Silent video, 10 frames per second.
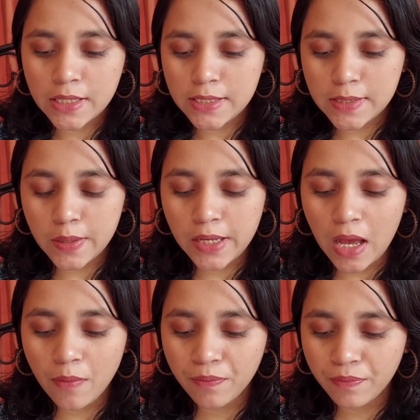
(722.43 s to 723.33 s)
So
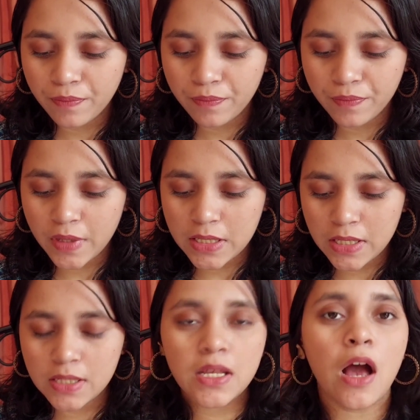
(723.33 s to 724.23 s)
yeah, this
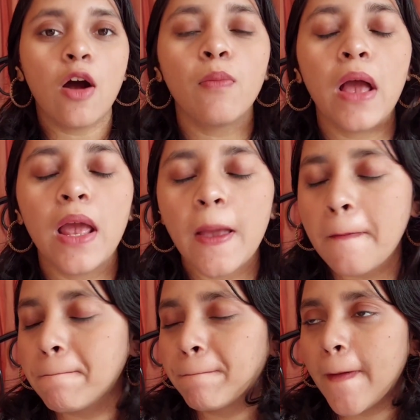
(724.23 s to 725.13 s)
is how my
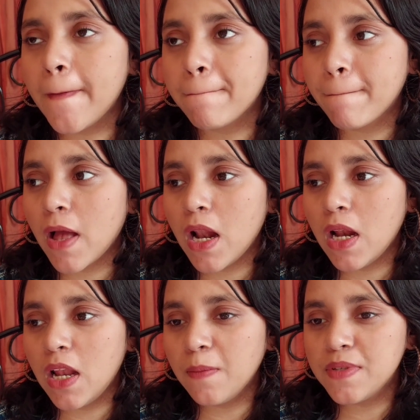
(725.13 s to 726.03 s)

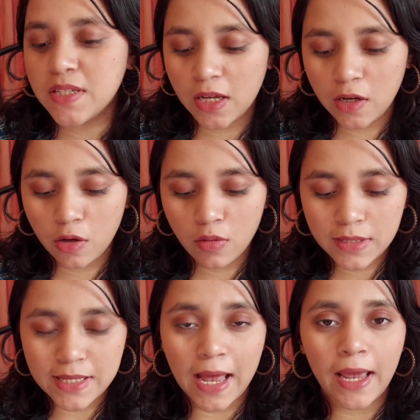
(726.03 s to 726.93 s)
lipstick
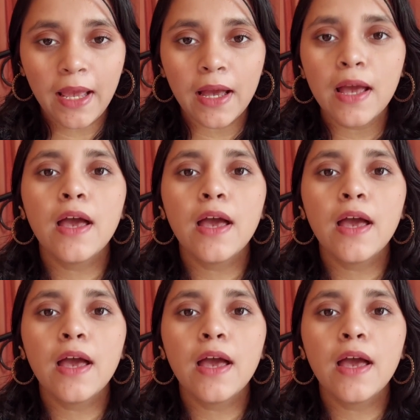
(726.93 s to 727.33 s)
looks like.